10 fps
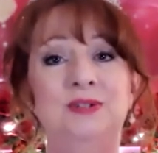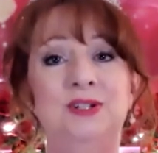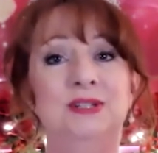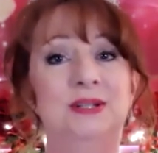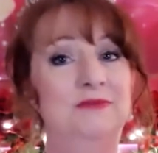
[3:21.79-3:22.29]

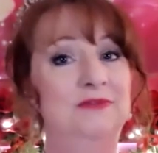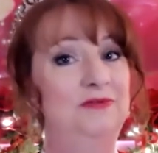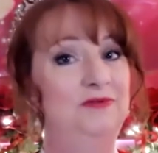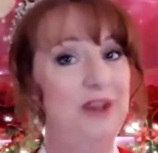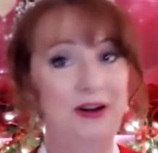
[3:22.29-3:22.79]
to some
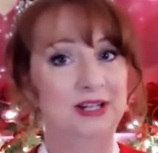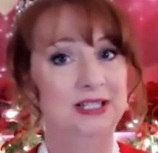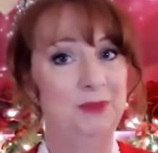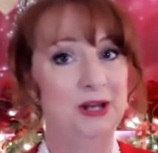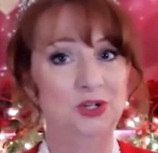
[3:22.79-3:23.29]
very
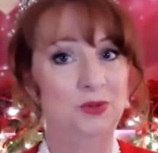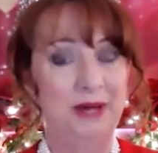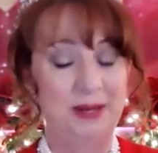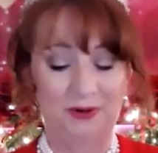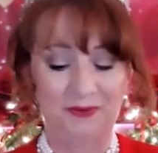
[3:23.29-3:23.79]
special
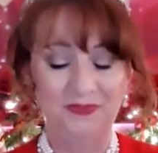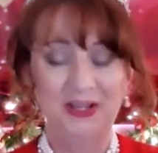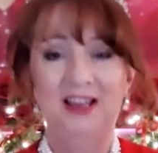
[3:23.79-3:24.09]
people.